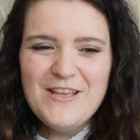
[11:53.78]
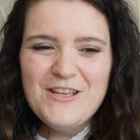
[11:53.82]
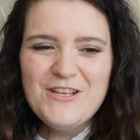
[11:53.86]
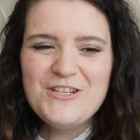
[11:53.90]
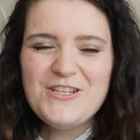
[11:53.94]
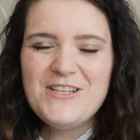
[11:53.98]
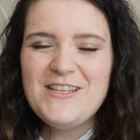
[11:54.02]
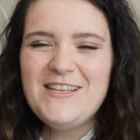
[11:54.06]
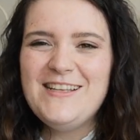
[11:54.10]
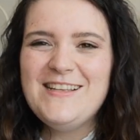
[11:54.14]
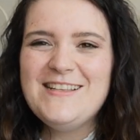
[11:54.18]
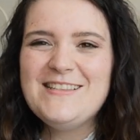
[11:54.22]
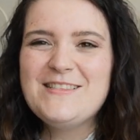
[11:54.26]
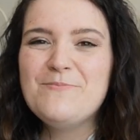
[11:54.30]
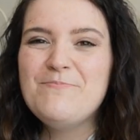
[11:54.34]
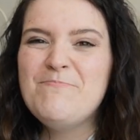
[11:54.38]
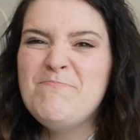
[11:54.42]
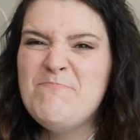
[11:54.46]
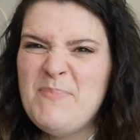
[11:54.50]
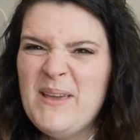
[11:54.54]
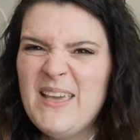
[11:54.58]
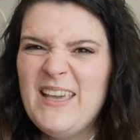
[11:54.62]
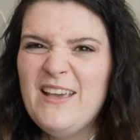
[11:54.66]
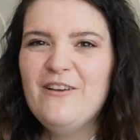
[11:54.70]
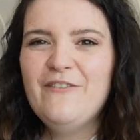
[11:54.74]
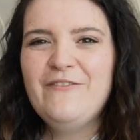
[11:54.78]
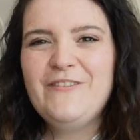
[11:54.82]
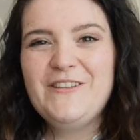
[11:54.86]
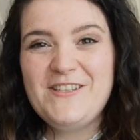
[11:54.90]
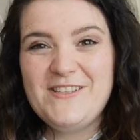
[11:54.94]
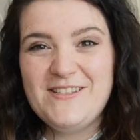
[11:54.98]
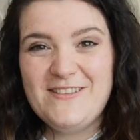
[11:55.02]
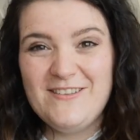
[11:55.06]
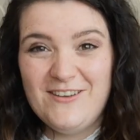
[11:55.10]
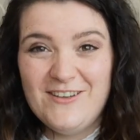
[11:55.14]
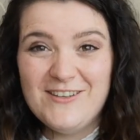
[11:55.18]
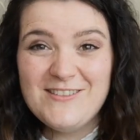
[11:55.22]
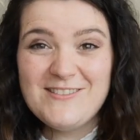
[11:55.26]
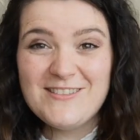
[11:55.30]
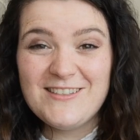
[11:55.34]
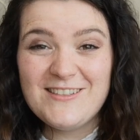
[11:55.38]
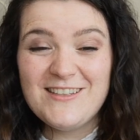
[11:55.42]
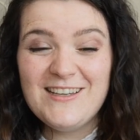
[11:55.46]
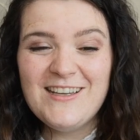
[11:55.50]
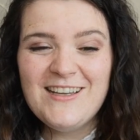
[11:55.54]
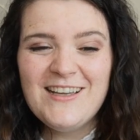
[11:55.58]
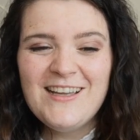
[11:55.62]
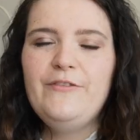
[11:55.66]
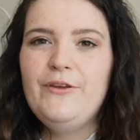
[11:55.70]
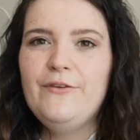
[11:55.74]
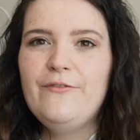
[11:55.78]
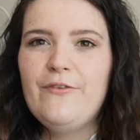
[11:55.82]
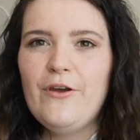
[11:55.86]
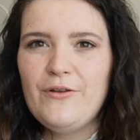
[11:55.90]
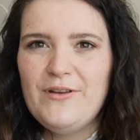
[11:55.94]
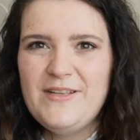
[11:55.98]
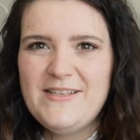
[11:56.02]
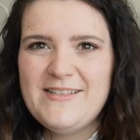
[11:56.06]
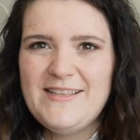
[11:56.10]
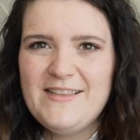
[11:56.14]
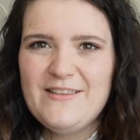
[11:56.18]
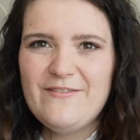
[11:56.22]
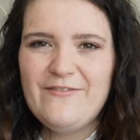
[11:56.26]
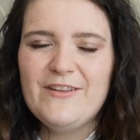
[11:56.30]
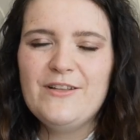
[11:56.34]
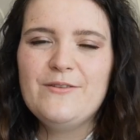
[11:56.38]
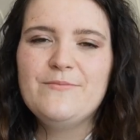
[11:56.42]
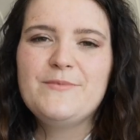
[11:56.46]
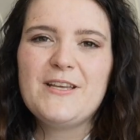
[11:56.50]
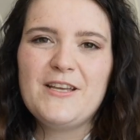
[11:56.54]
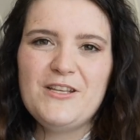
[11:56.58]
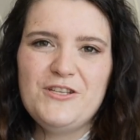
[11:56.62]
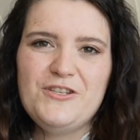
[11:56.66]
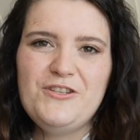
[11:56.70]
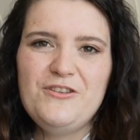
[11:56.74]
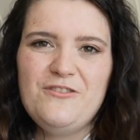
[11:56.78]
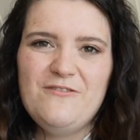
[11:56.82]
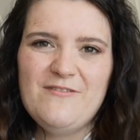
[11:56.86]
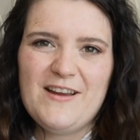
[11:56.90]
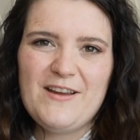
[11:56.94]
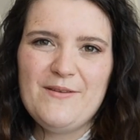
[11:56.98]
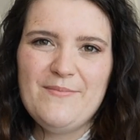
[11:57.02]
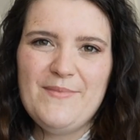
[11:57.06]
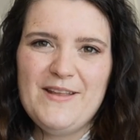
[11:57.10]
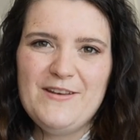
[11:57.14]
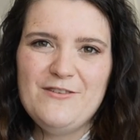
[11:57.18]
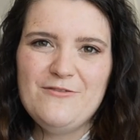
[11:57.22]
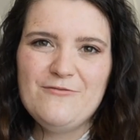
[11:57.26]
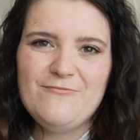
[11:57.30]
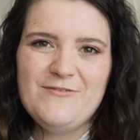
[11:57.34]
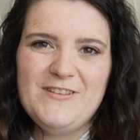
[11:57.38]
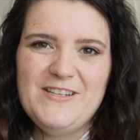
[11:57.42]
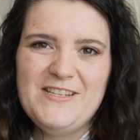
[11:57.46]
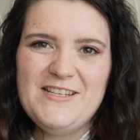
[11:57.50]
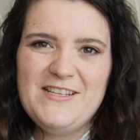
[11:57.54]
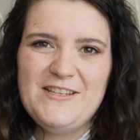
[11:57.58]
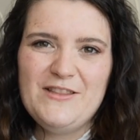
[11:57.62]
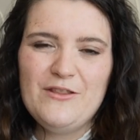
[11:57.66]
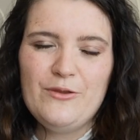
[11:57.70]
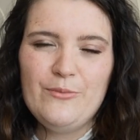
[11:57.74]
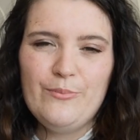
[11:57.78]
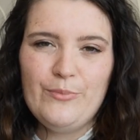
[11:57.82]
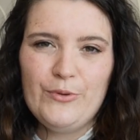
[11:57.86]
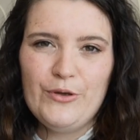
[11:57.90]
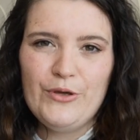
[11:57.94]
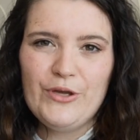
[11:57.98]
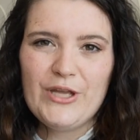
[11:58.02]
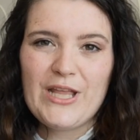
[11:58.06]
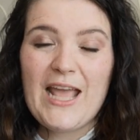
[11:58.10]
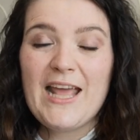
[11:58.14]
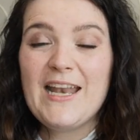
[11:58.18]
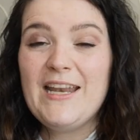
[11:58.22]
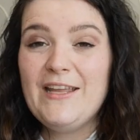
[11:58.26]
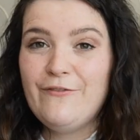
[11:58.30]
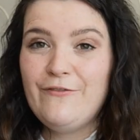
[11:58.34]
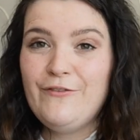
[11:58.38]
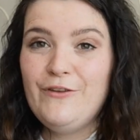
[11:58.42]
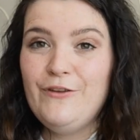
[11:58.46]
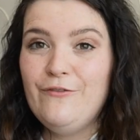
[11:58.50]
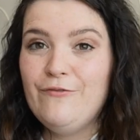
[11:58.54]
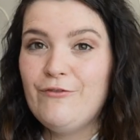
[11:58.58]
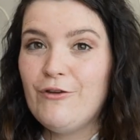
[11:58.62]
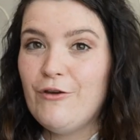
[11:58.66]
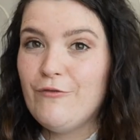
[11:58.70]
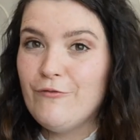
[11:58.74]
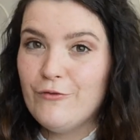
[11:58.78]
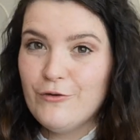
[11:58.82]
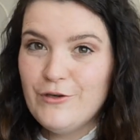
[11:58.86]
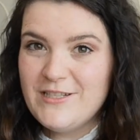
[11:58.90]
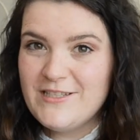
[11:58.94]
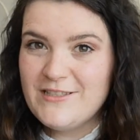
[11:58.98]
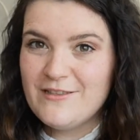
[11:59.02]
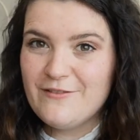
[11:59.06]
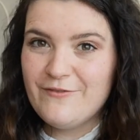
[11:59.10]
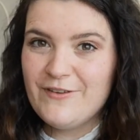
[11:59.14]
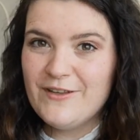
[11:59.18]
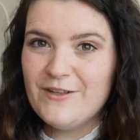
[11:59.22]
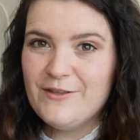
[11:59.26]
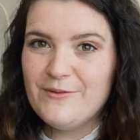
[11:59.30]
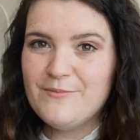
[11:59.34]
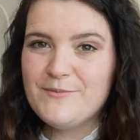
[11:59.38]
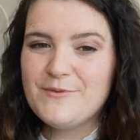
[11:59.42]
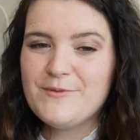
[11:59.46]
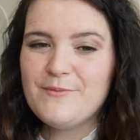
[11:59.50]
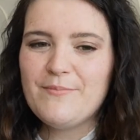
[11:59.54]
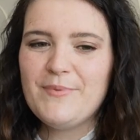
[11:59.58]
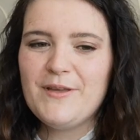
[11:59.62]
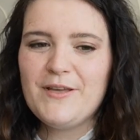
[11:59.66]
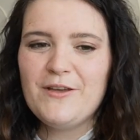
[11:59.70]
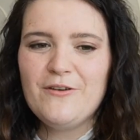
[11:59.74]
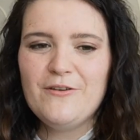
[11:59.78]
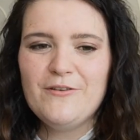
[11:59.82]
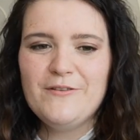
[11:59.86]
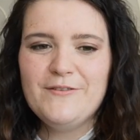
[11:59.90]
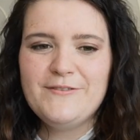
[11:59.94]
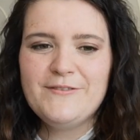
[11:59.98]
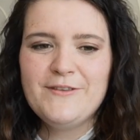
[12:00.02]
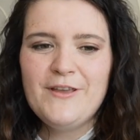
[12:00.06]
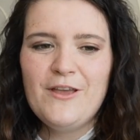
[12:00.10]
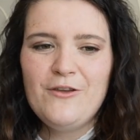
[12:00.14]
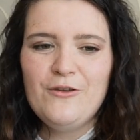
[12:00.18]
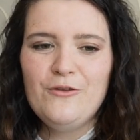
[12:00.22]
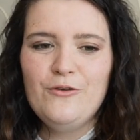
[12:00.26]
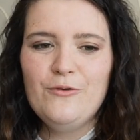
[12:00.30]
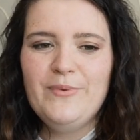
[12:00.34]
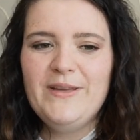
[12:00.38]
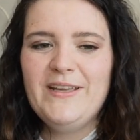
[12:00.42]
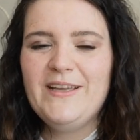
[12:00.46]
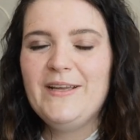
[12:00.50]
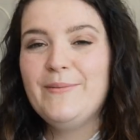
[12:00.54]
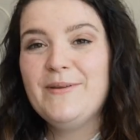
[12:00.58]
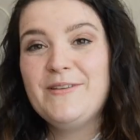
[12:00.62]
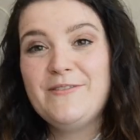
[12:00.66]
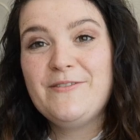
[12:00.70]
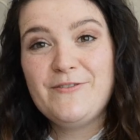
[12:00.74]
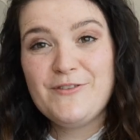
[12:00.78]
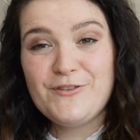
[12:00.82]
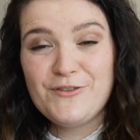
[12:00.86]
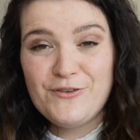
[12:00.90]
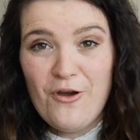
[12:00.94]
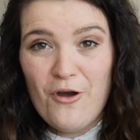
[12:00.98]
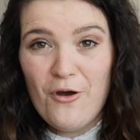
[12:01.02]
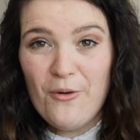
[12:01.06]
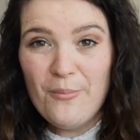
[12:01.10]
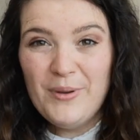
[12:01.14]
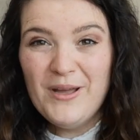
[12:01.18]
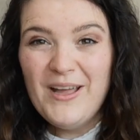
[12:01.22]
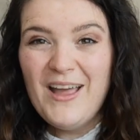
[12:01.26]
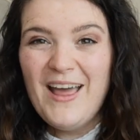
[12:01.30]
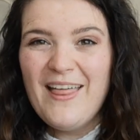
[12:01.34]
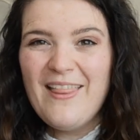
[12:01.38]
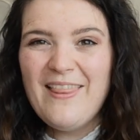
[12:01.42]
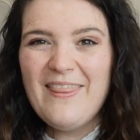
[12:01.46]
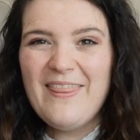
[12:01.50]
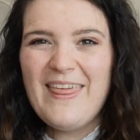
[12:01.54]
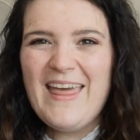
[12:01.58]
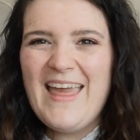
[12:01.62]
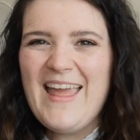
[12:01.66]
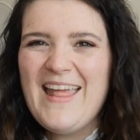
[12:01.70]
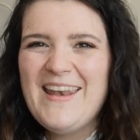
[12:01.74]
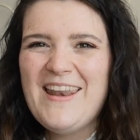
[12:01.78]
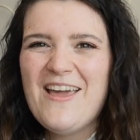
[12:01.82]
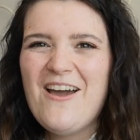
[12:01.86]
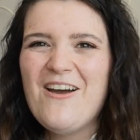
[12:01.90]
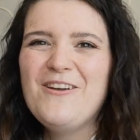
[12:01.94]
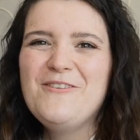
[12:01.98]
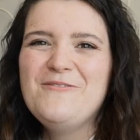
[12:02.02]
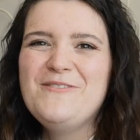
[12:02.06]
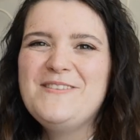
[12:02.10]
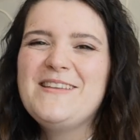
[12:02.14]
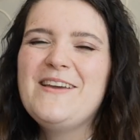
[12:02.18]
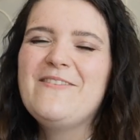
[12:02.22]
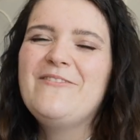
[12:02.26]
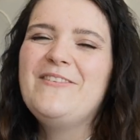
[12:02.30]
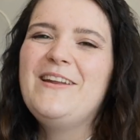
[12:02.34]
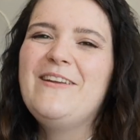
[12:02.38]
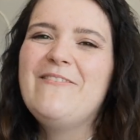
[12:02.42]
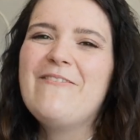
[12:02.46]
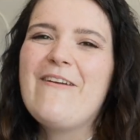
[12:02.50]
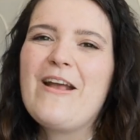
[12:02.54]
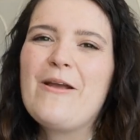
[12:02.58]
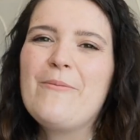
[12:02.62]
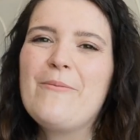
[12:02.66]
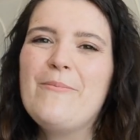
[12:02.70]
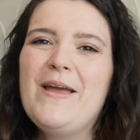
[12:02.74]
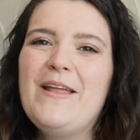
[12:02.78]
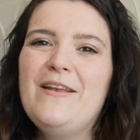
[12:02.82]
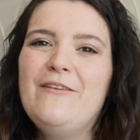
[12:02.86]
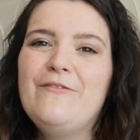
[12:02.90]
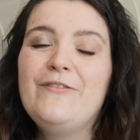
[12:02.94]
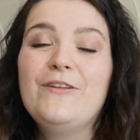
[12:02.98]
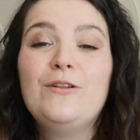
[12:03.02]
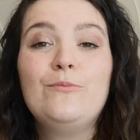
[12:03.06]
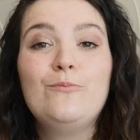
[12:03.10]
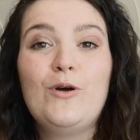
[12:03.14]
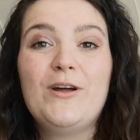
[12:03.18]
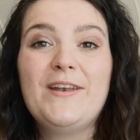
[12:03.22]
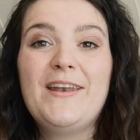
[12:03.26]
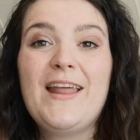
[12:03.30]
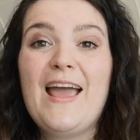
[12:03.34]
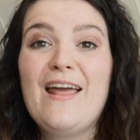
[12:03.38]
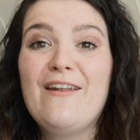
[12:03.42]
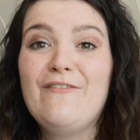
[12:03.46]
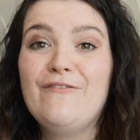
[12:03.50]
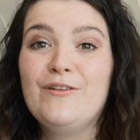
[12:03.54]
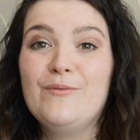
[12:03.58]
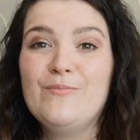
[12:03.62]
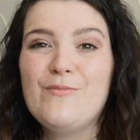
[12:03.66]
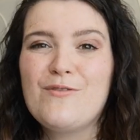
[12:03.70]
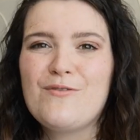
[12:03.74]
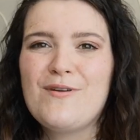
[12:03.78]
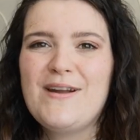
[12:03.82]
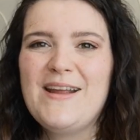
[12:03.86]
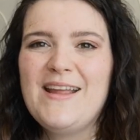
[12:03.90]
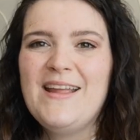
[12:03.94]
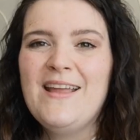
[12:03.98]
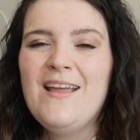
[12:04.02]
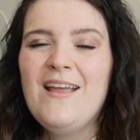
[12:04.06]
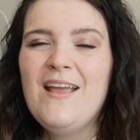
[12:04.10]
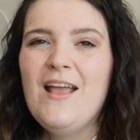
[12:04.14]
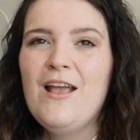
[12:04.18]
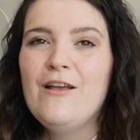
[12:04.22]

She is a bit of a disaster. If you've only seen the films, I do recommend reading the book. And if you've avoided the films because you're being of a snob, then I would definitely recommend film one and film three.